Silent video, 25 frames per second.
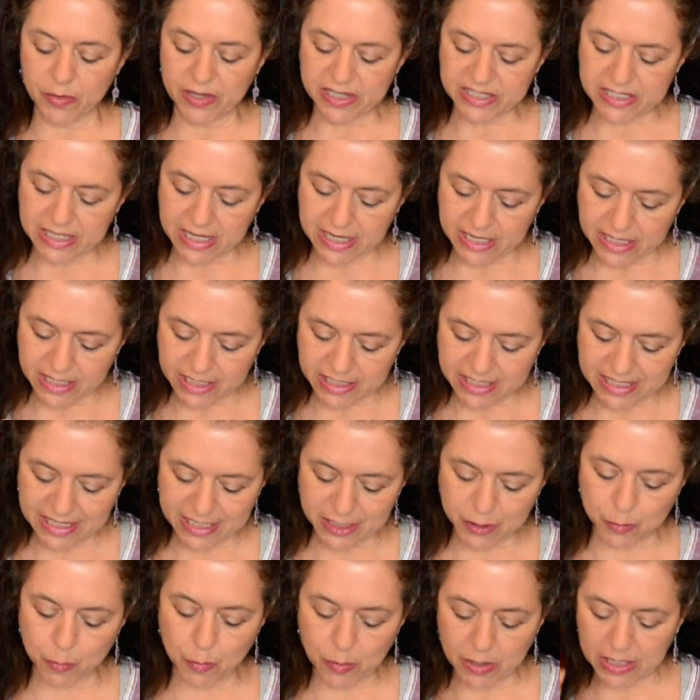This is
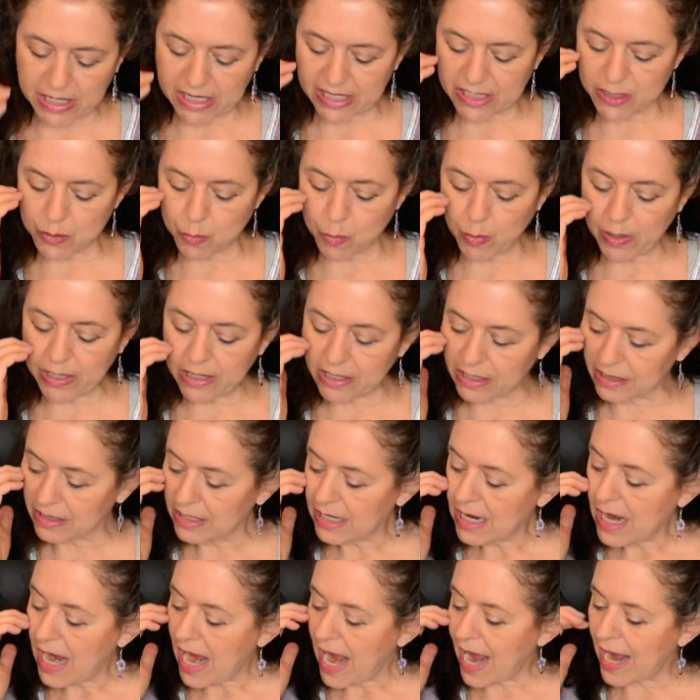his will.
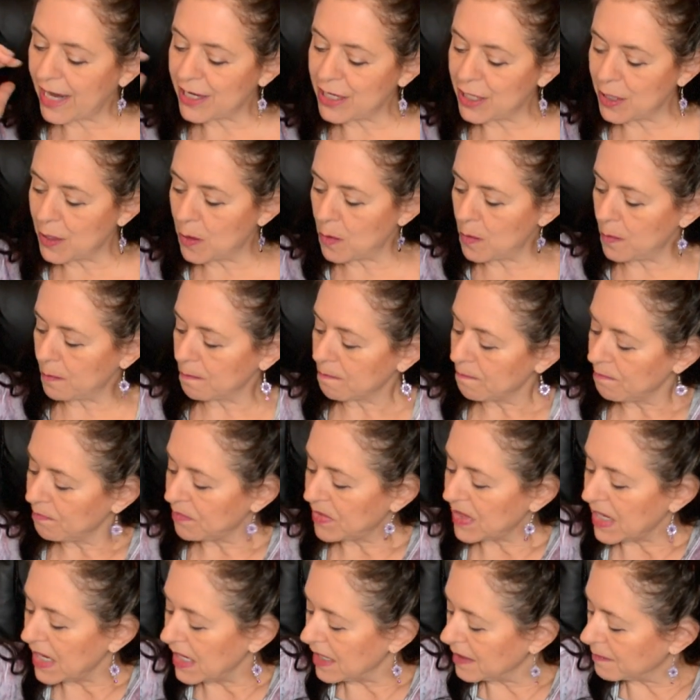And,
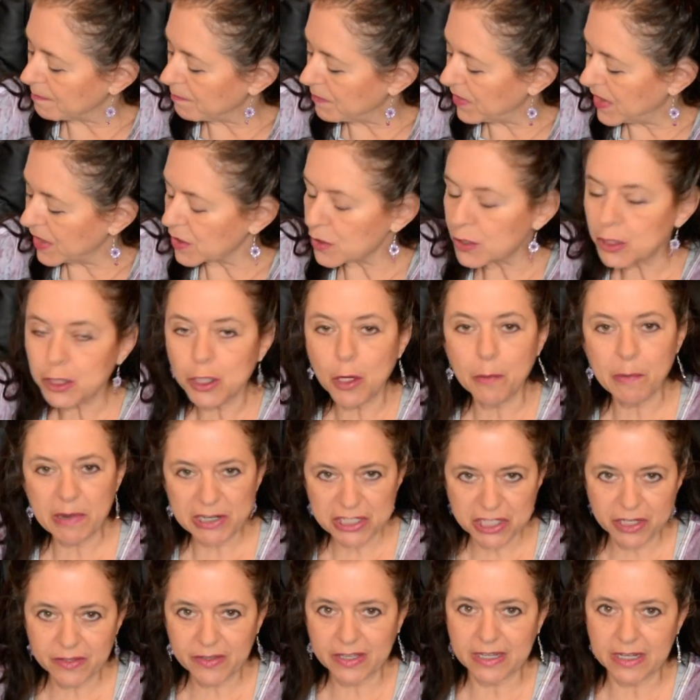there's so
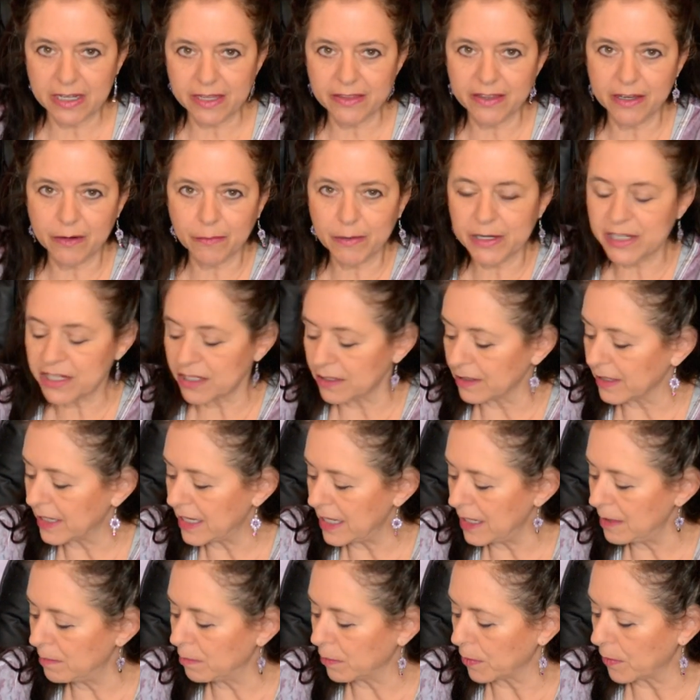much in the original
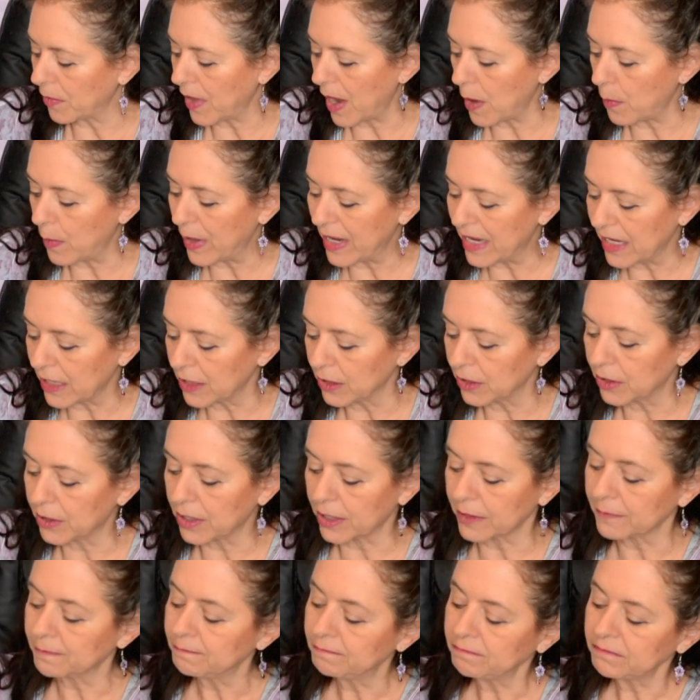Hebrew that we can
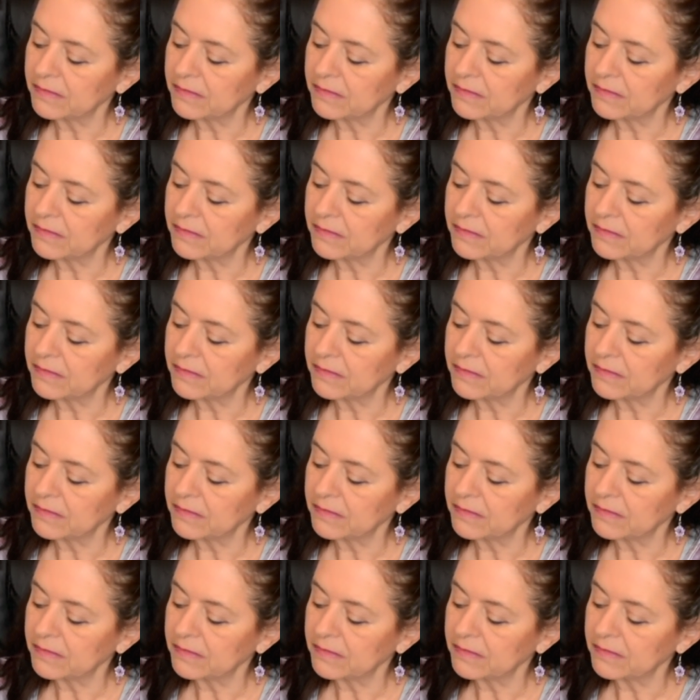learn.